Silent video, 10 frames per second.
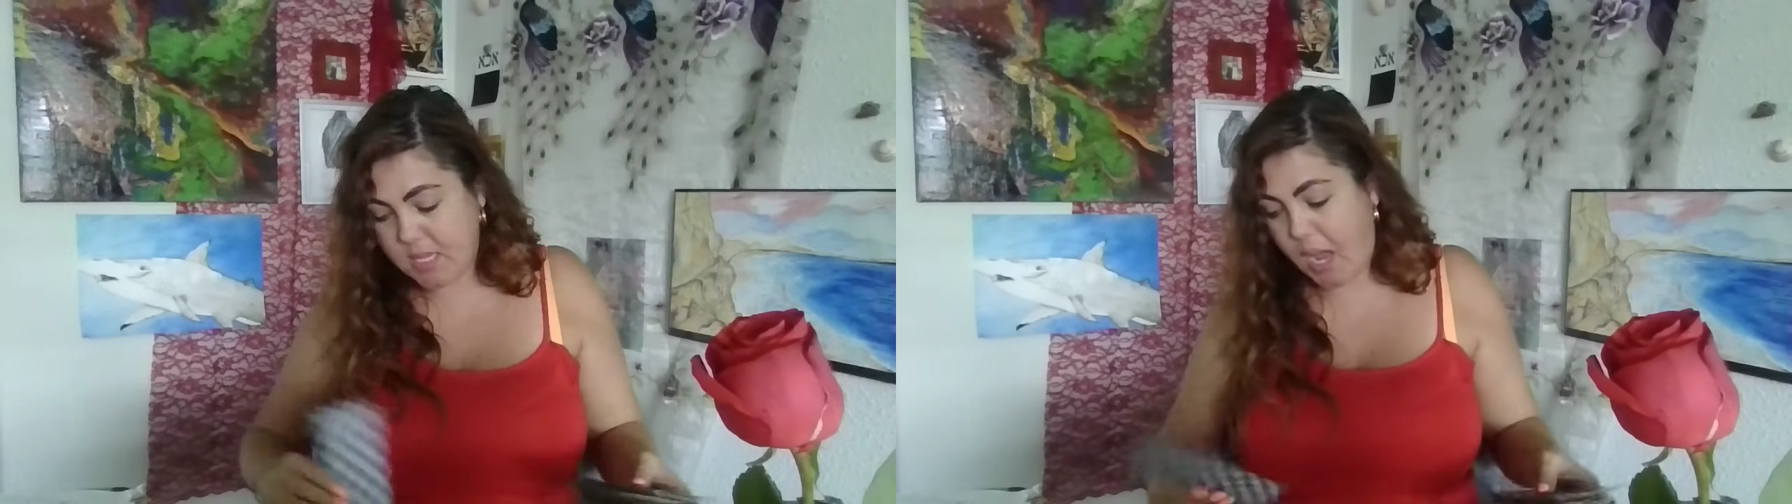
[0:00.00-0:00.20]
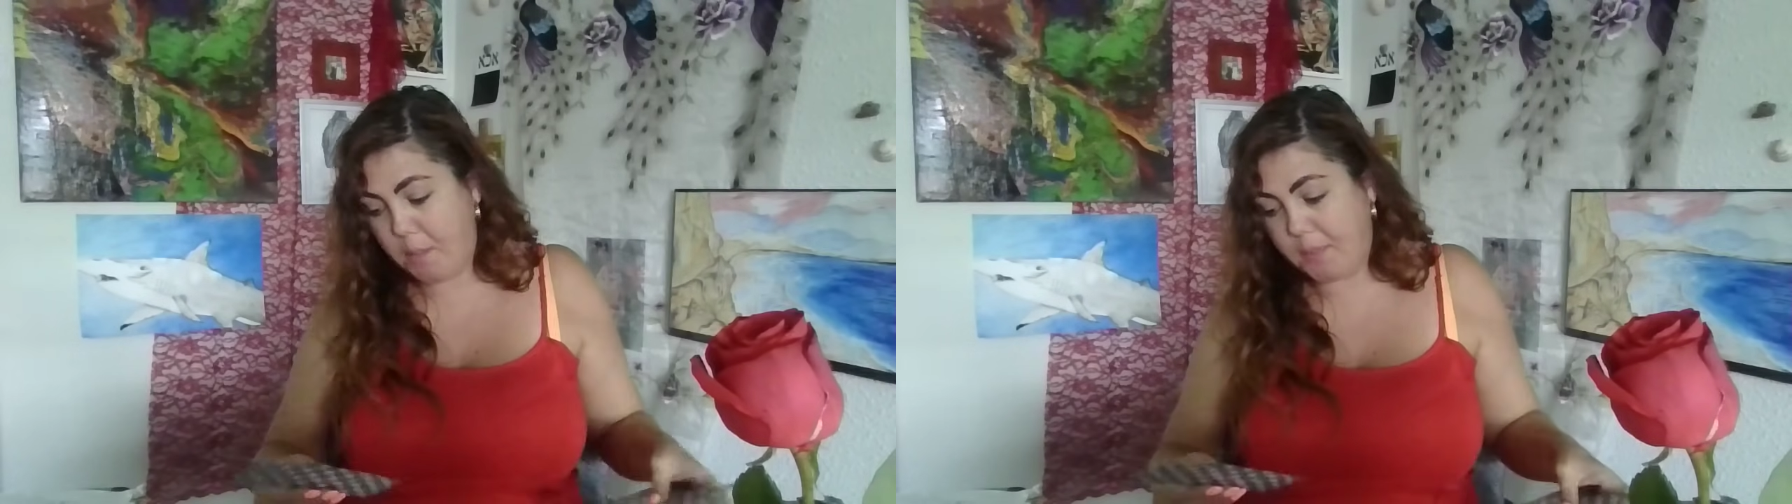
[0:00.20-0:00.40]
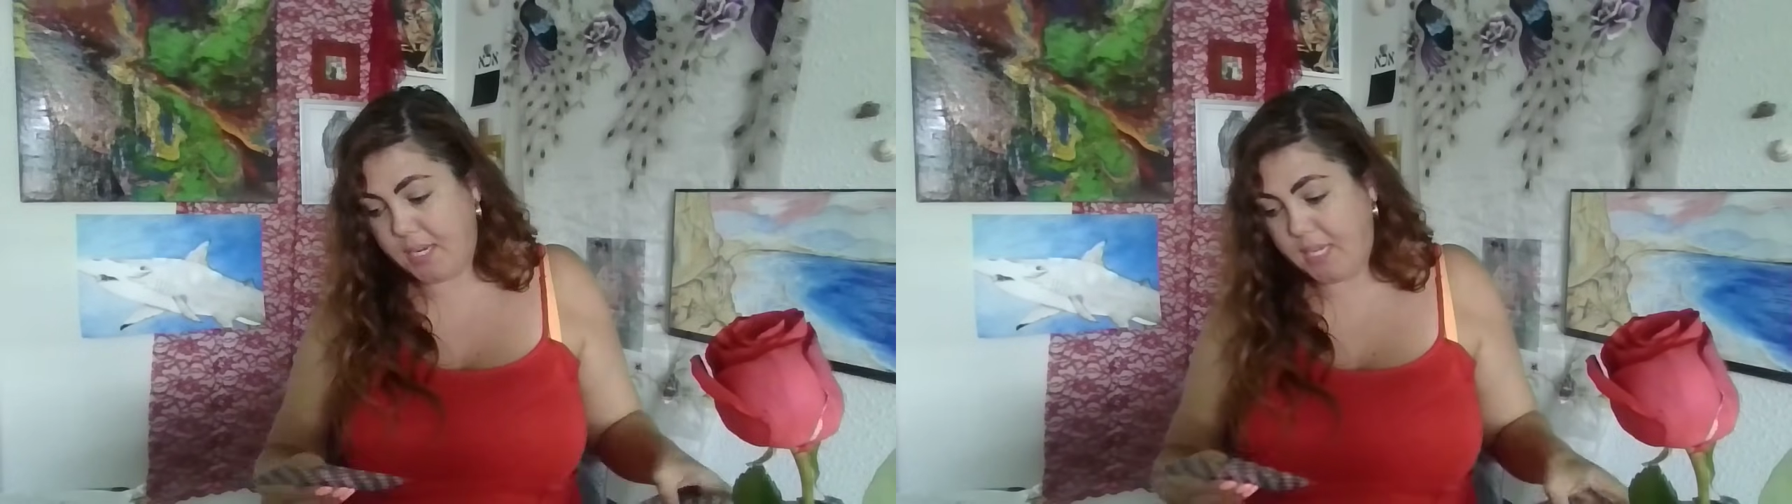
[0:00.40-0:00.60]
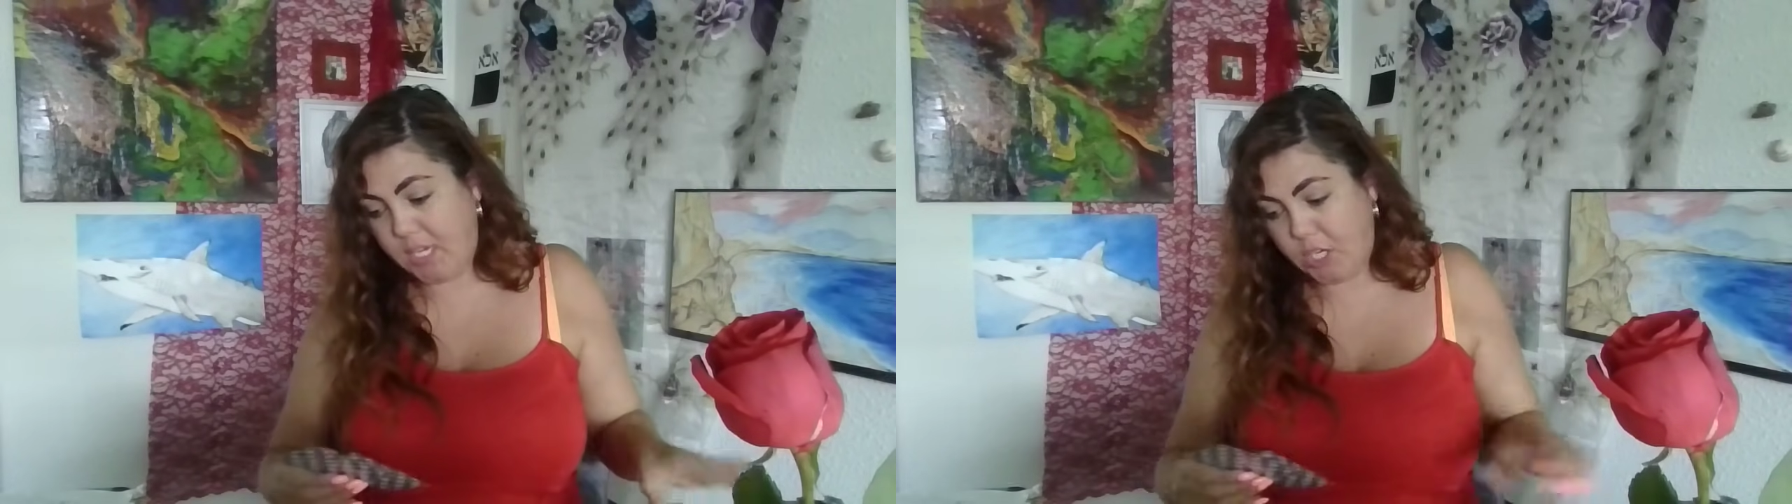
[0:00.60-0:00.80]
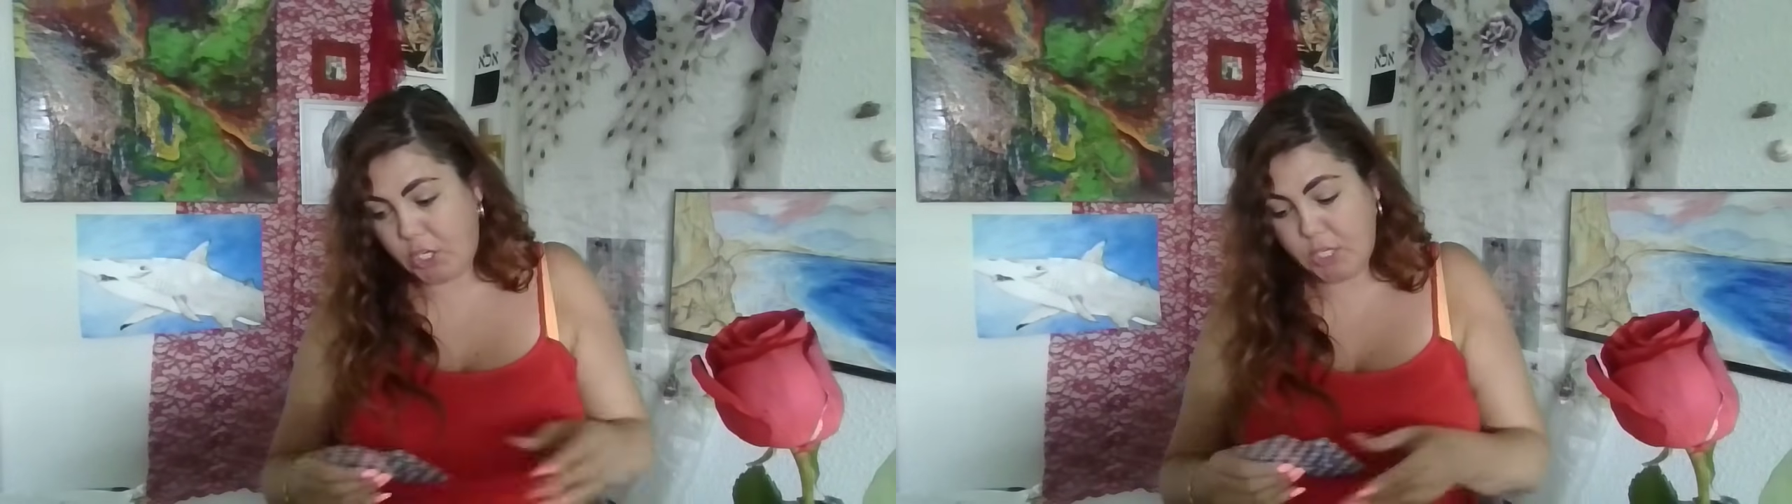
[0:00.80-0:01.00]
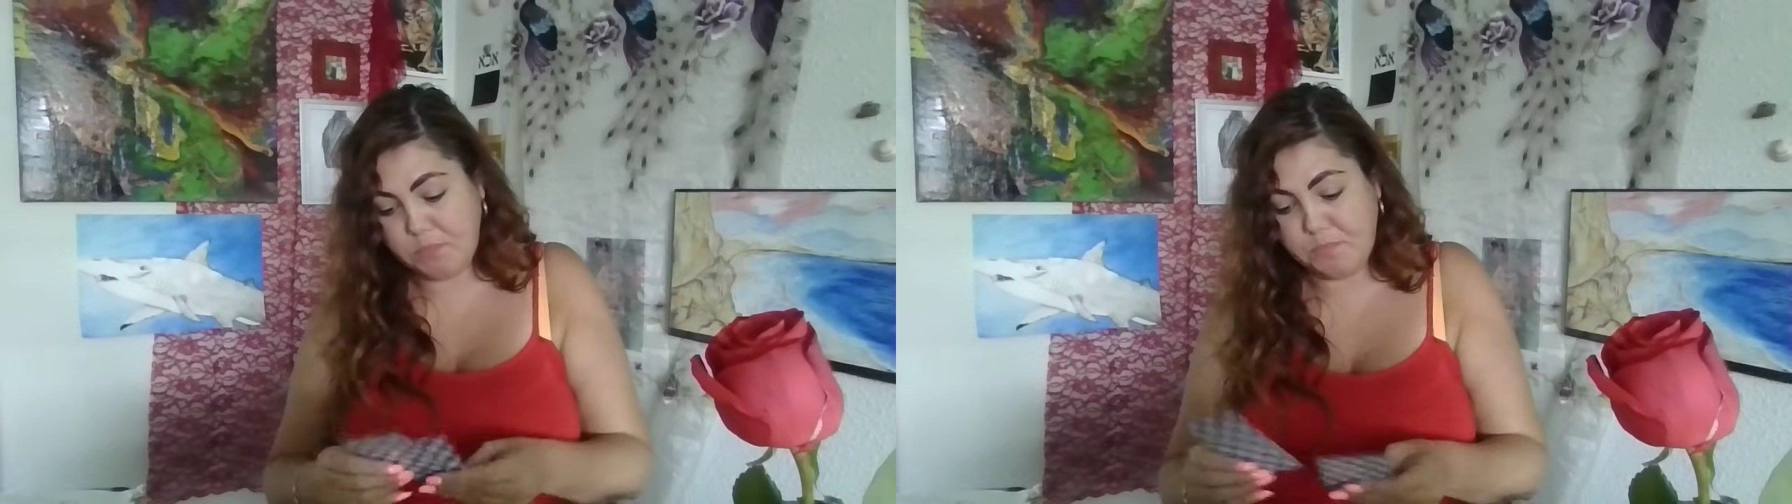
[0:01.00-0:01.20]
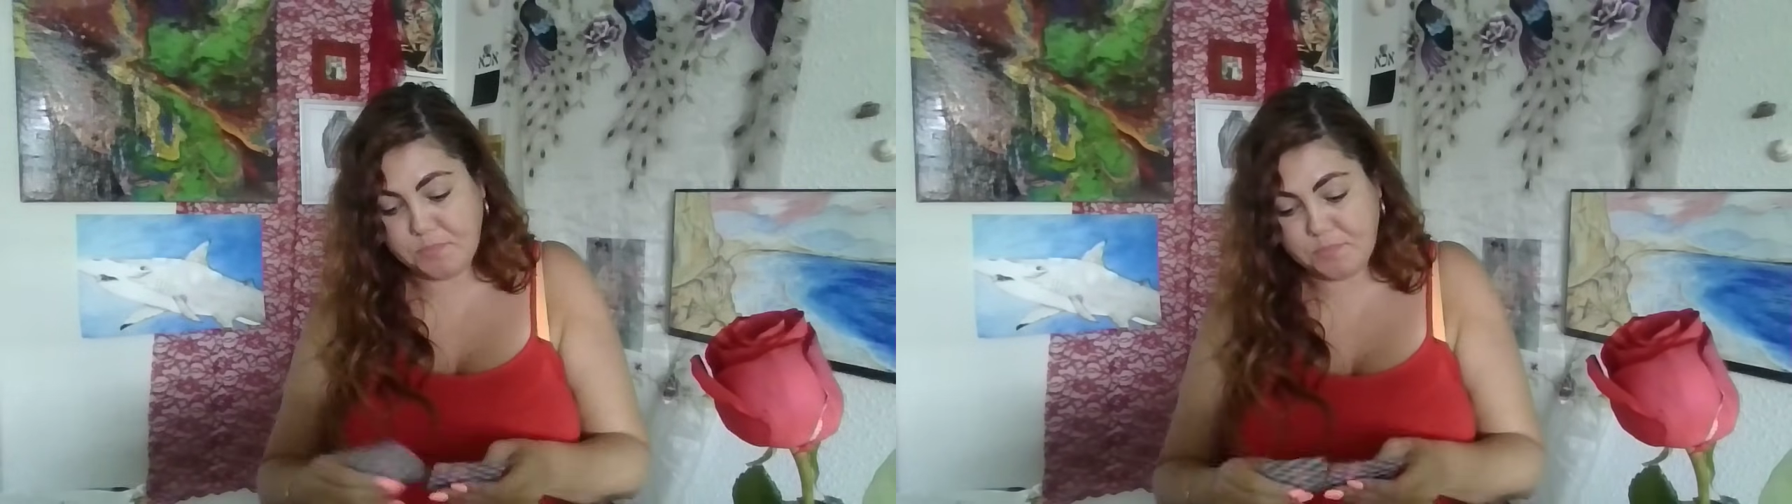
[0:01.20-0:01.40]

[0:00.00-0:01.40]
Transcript: happening here.